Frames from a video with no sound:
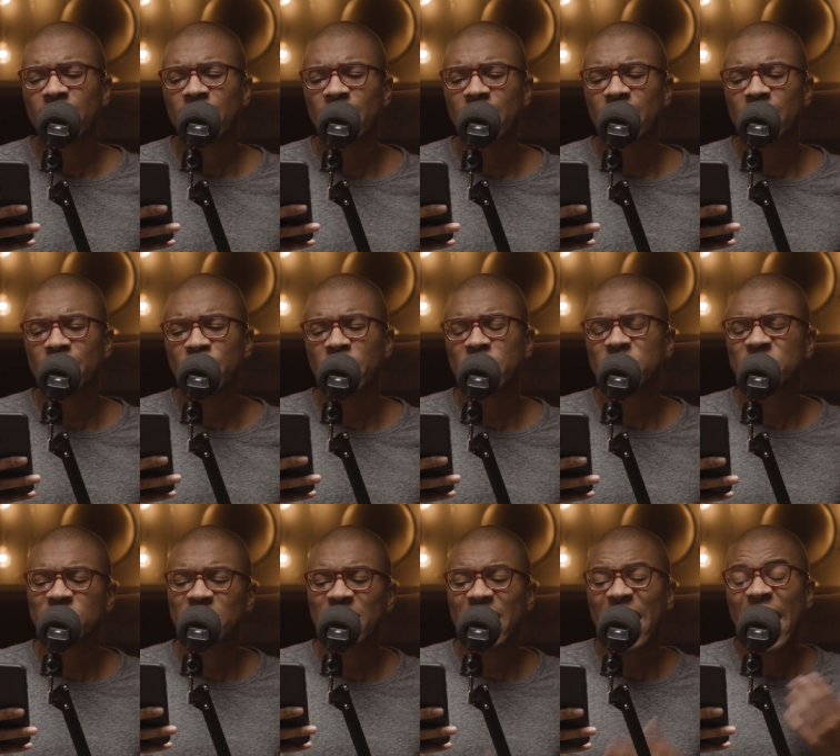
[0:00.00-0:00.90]
um, make
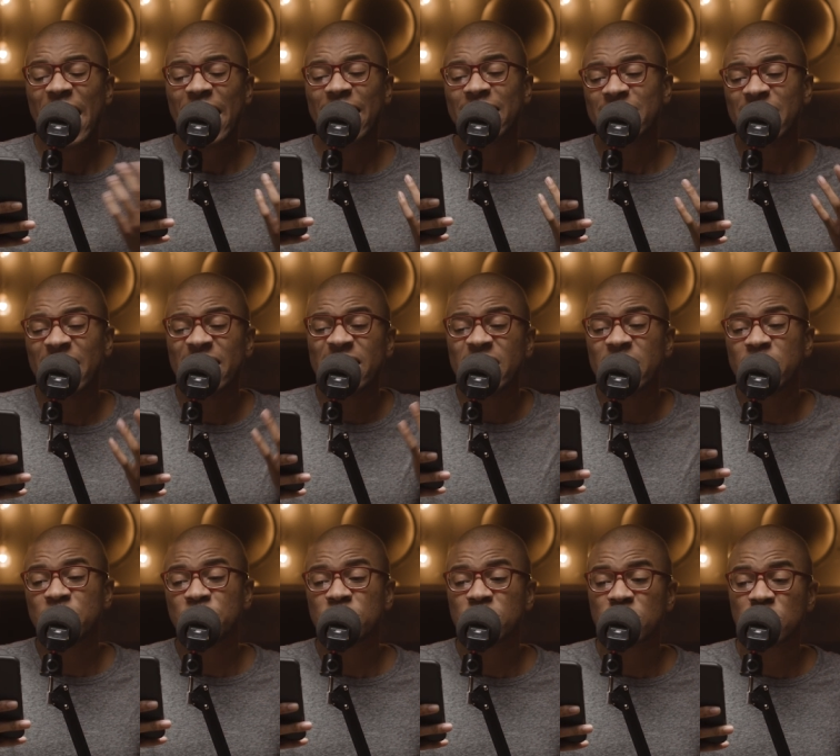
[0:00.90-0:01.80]
sure to add any
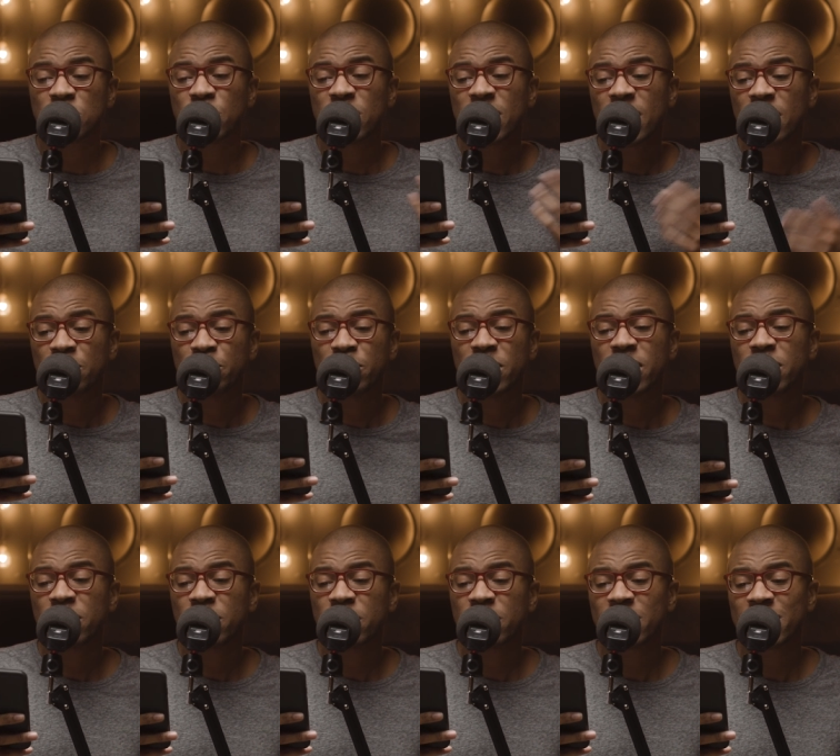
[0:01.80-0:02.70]
interests when they
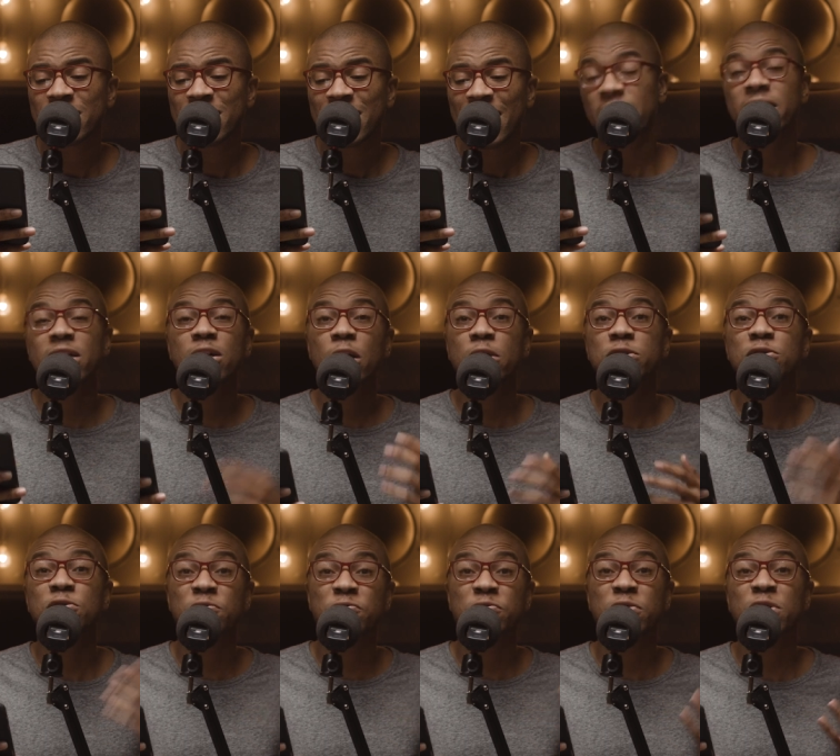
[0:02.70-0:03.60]
appear, and then
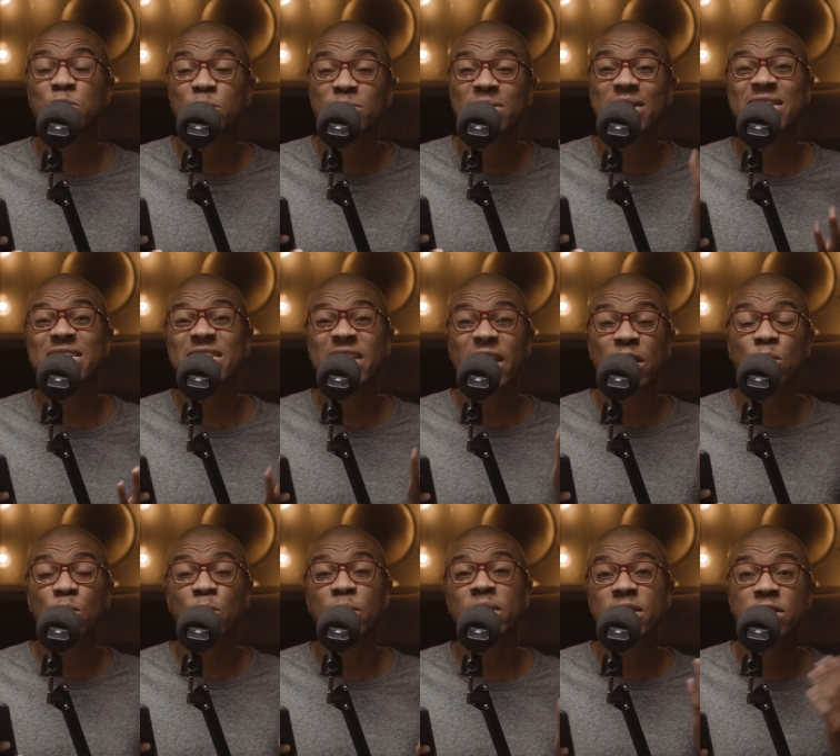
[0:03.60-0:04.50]
also frequently
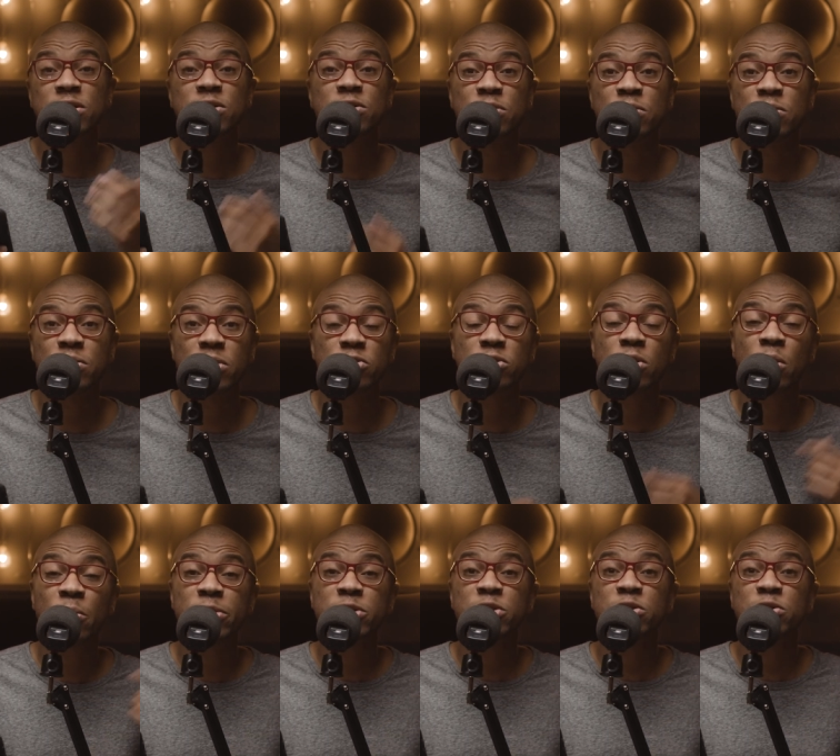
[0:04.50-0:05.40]
check what is new. There's
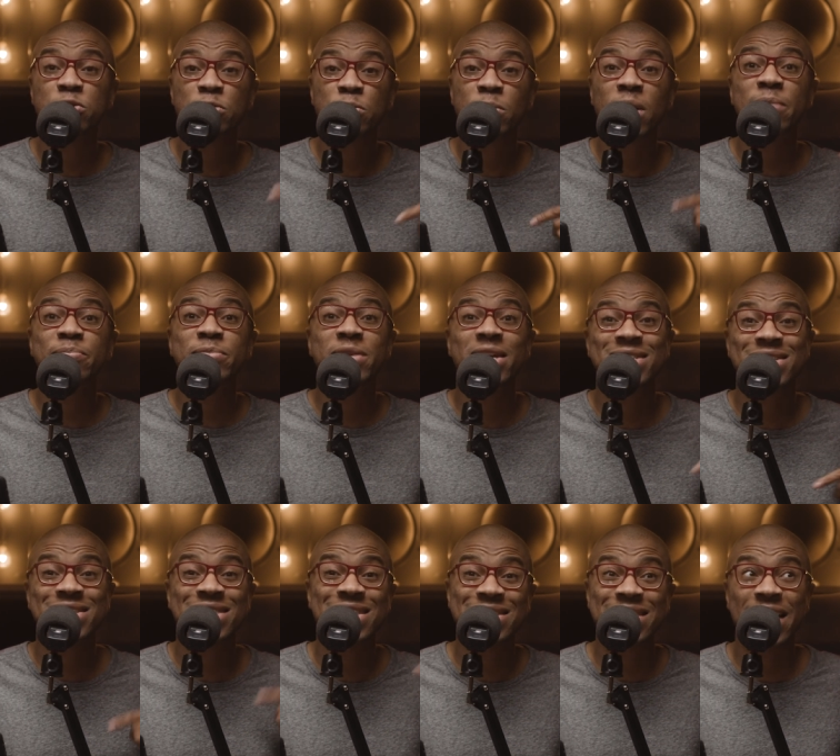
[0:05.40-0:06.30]
always new
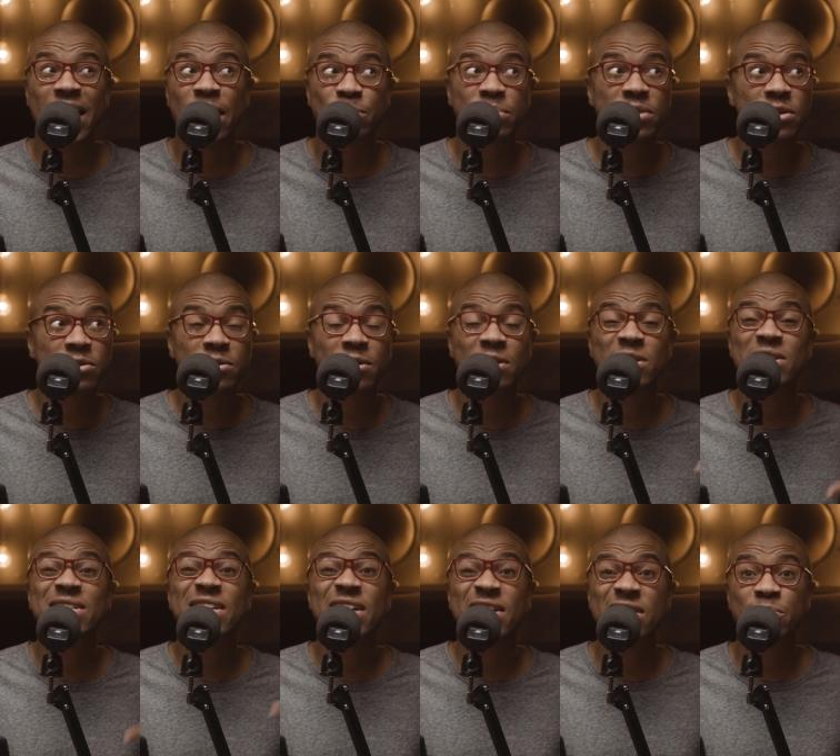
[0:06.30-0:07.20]
updates to this app literally on
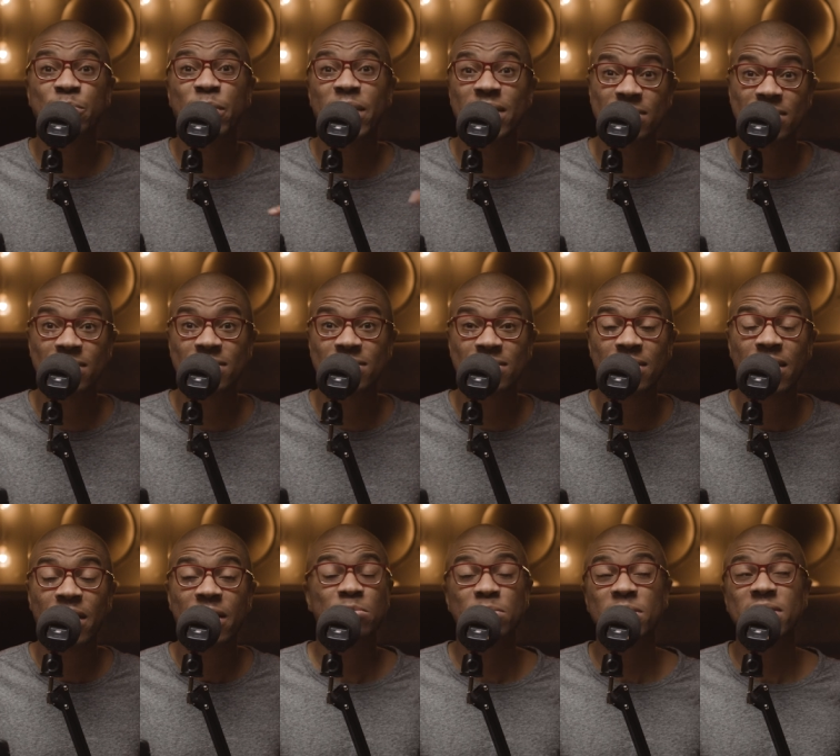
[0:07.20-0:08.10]
a daily basis.
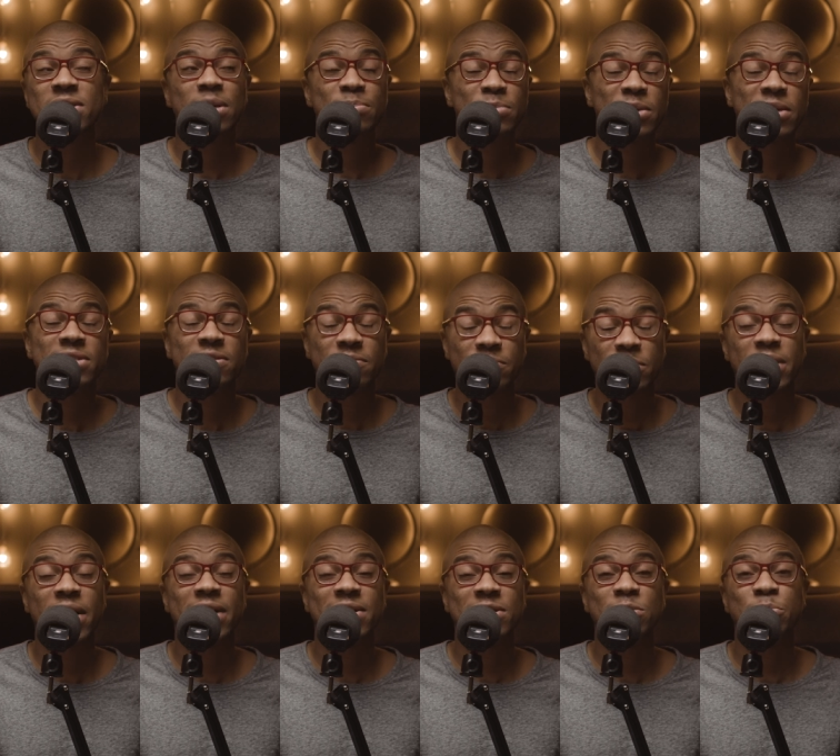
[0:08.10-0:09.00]
Some of these updates have
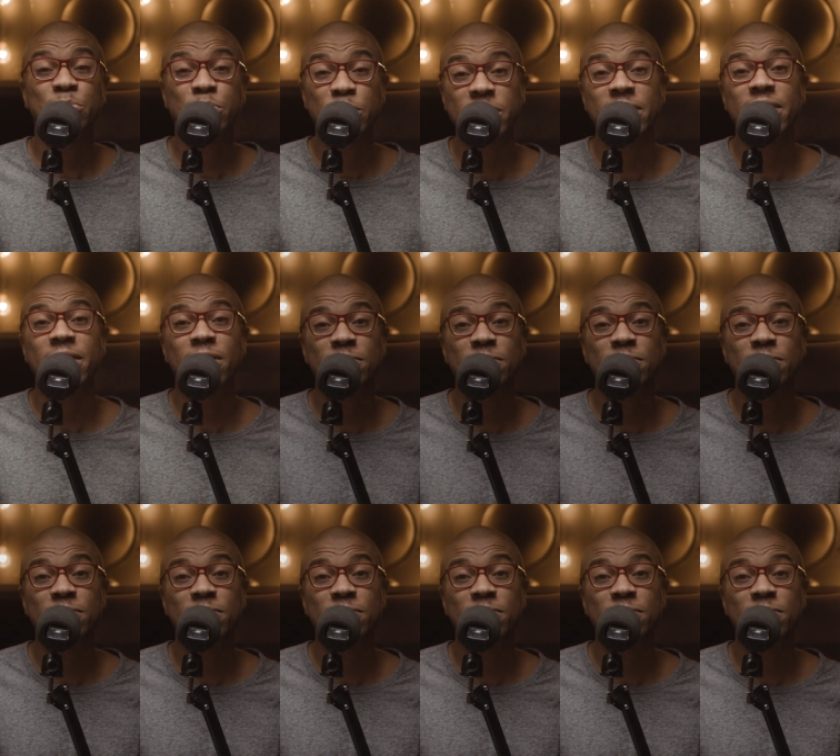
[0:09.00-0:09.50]
been actually pretty